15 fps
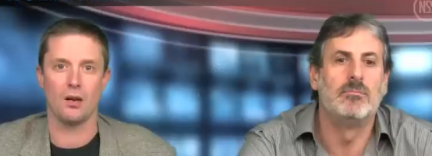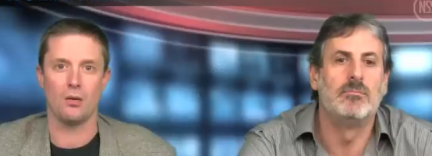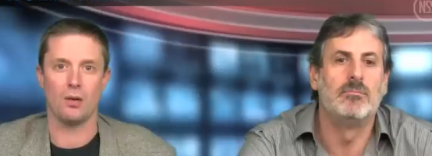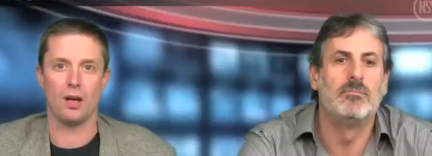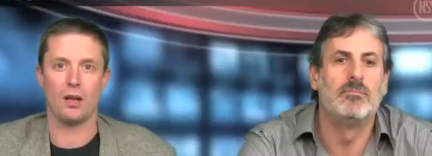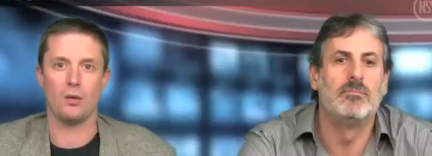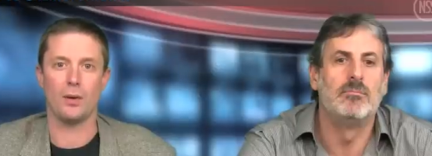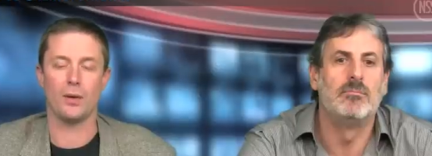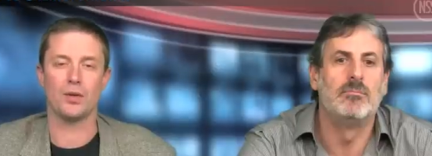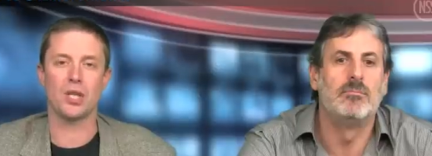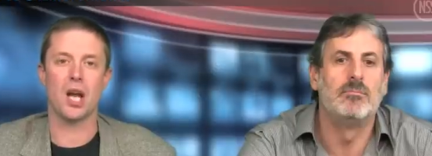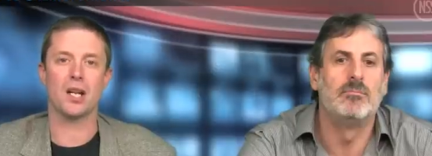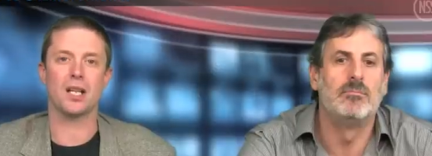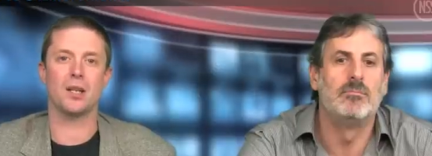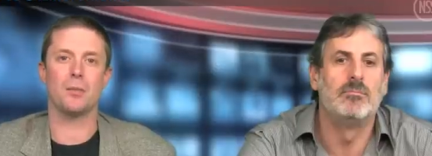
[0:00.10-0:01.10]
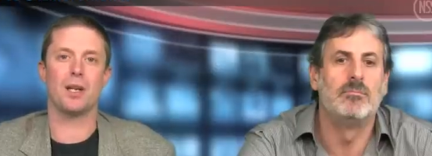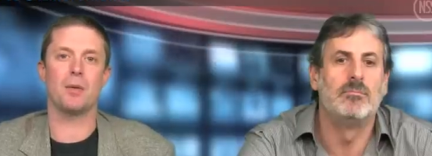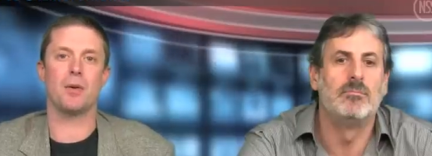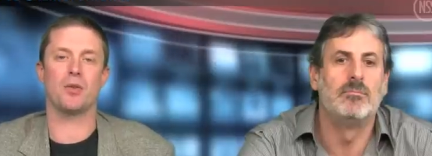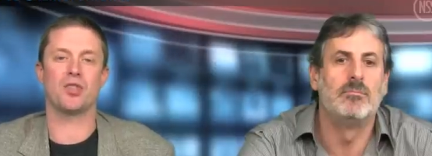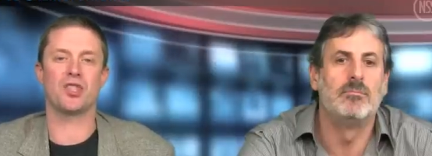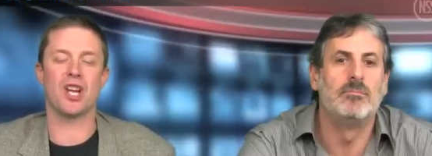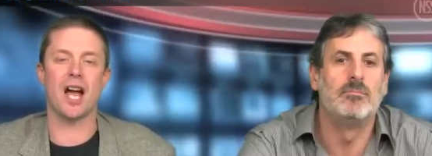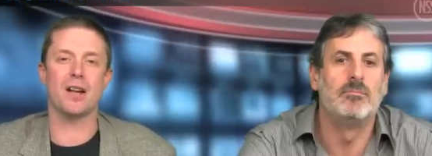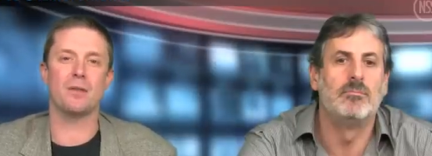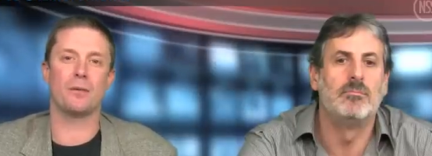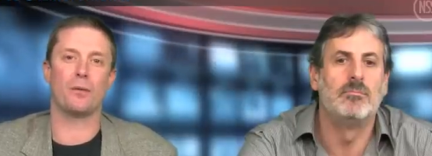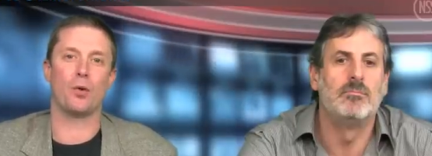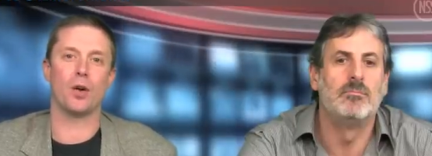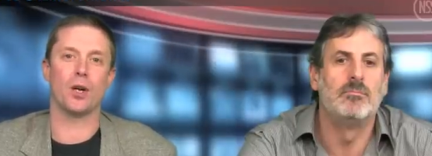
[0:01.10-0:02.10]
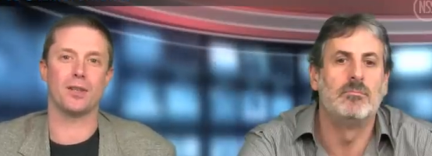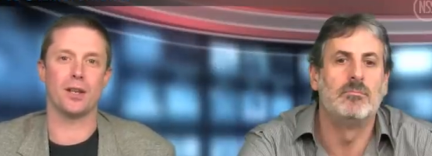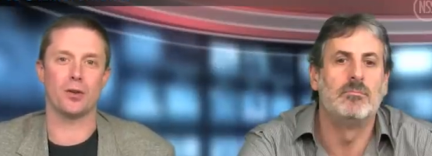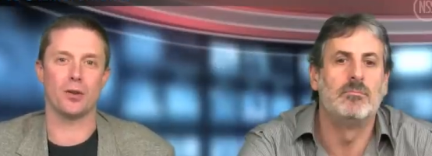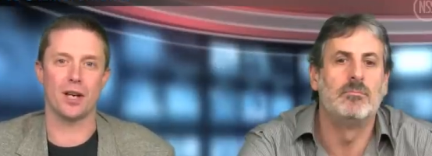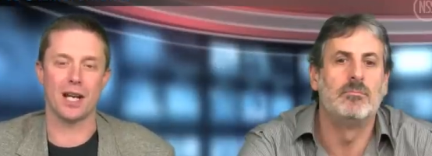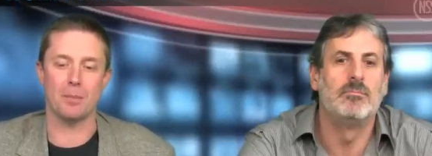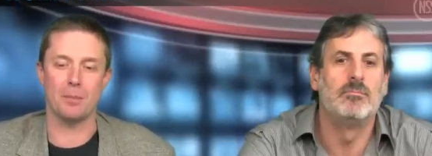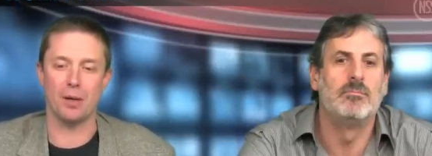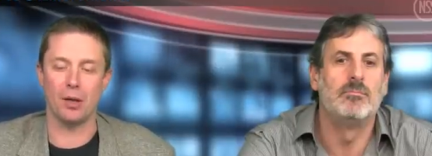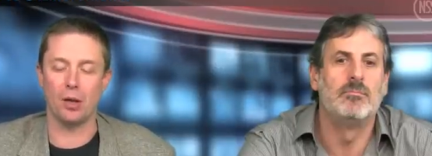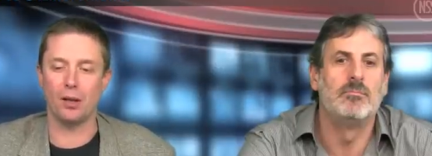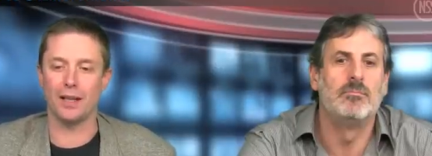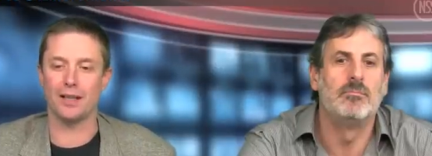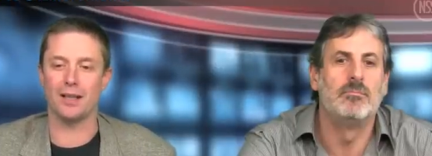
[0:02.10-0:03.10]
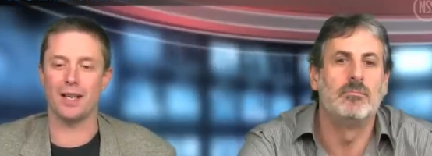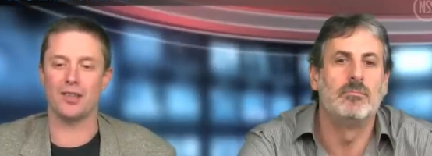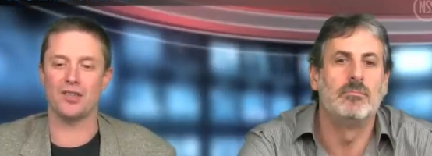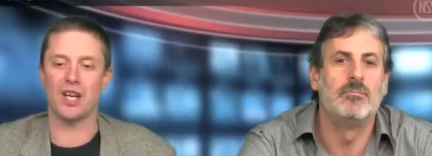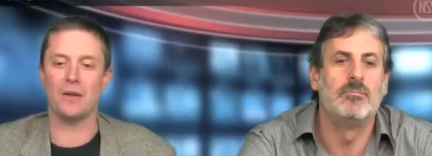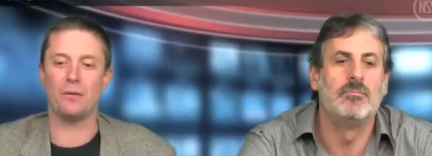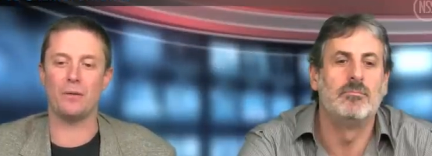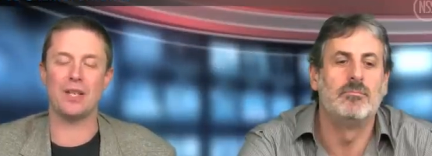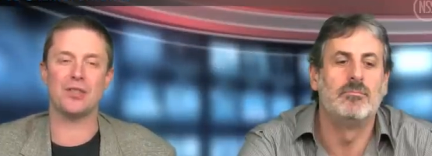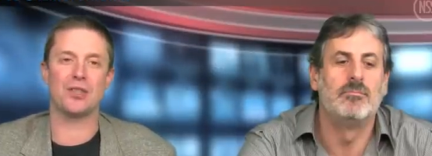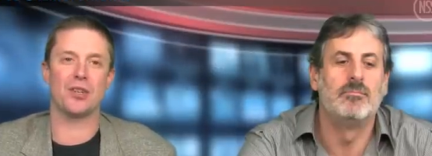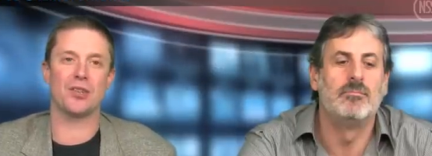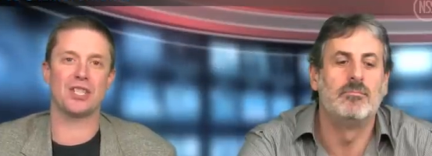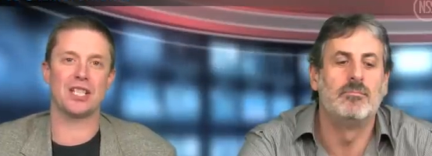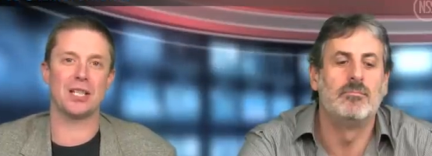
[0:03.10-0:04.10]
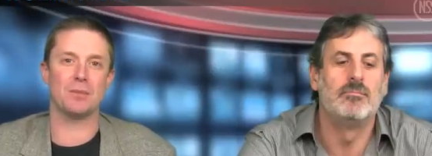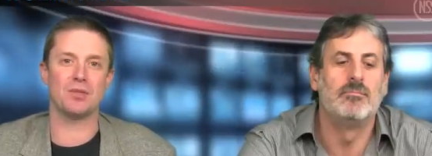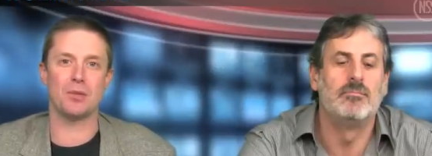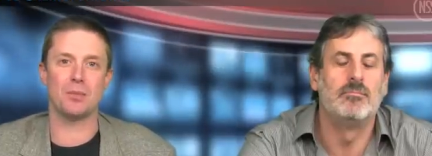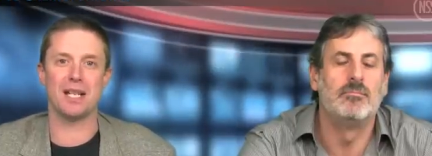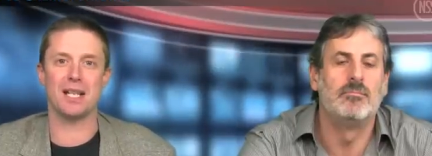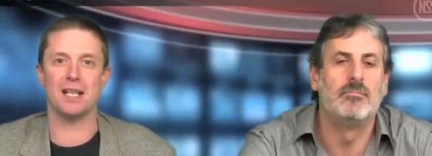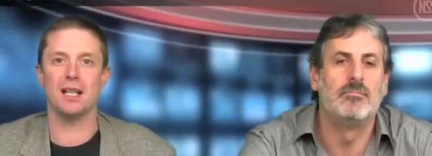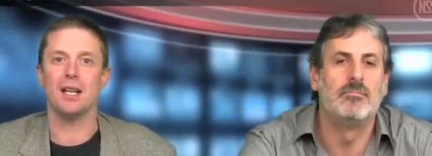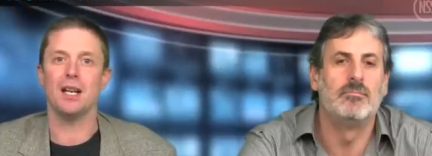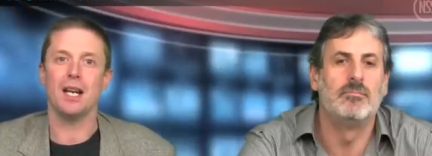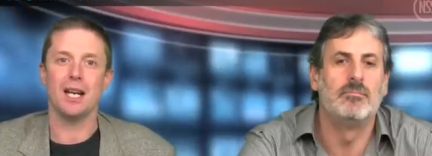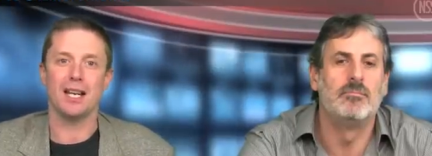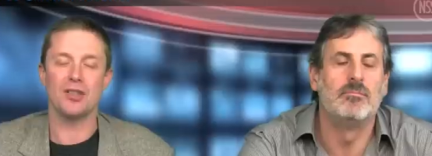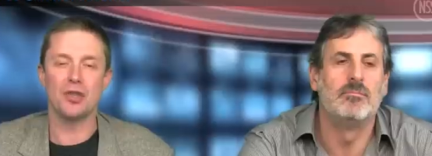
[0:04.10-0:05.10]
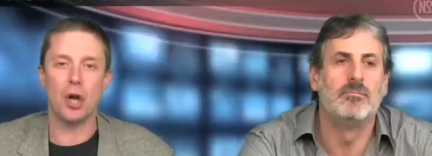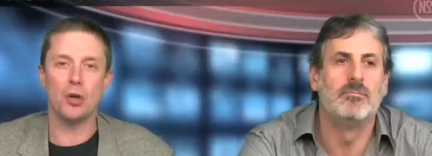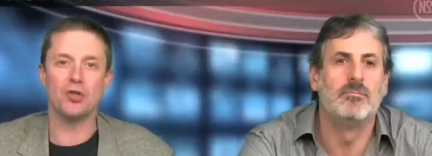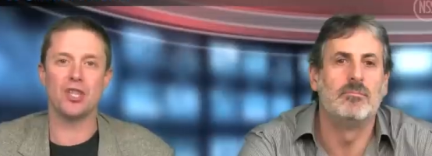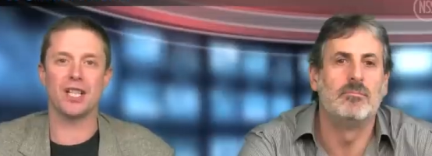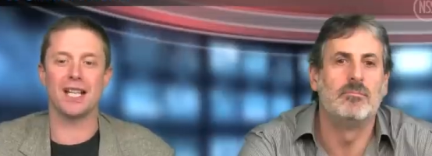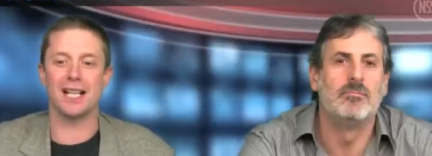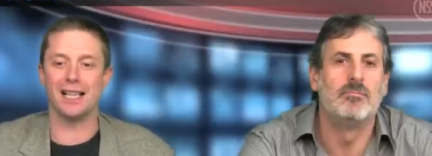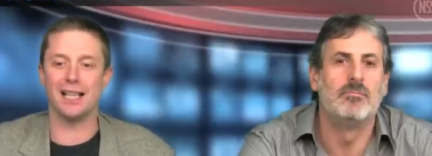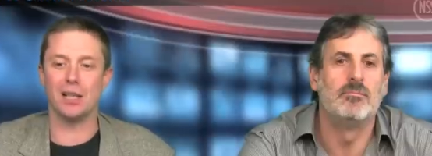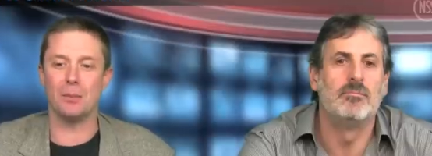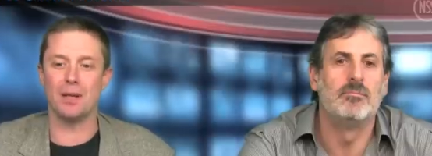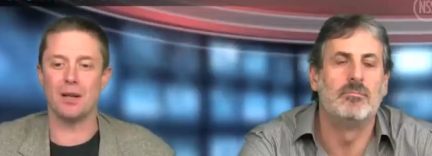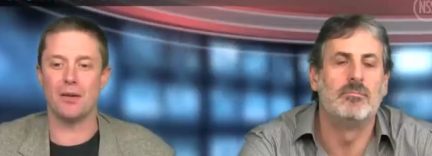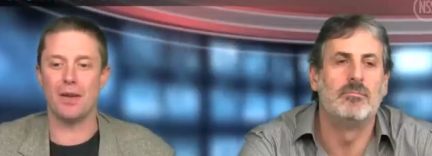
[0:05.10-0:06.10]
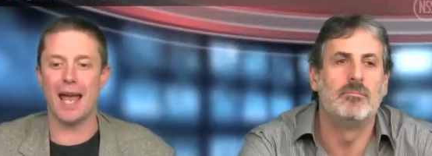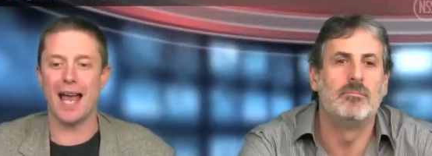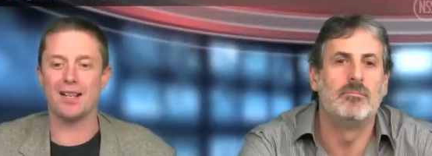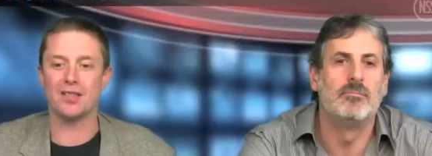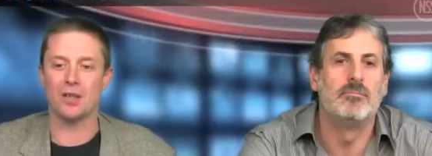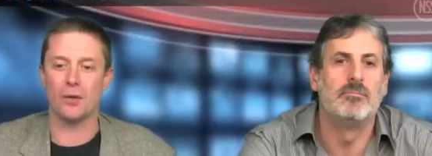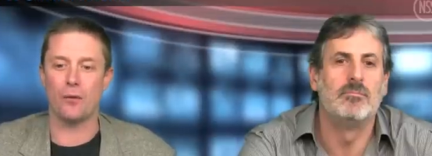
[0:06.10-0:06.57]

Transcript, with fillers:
Speaker 1: Well, we were talking a bit about Schadenfreude the other day, Bill, and uh, Jay Feaster seems to be indulging in a little bit of that.